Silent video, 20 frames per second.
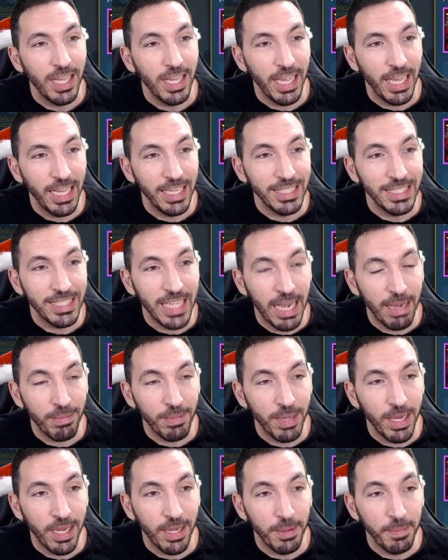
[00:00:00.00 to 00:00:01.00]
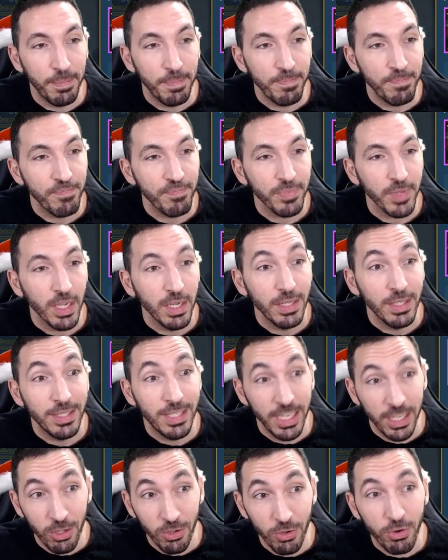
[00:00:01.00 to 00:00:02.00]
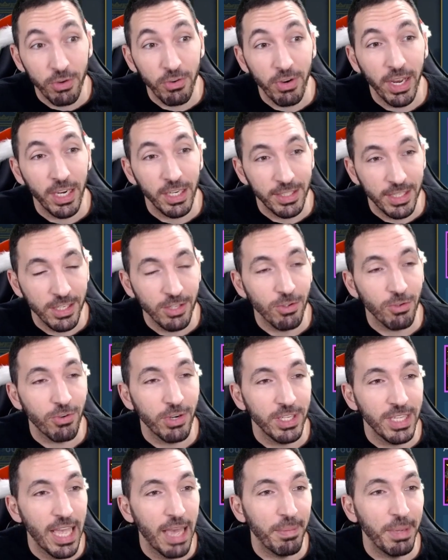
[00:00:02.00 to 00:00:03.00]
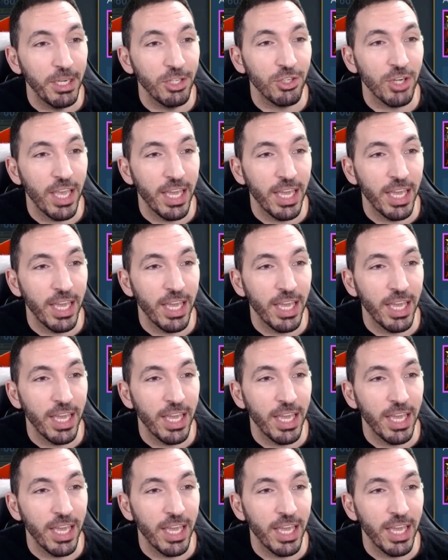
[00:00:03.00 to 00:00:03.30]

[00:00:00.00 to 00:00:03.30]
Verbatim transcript: and um, single crit rate, single crit damage,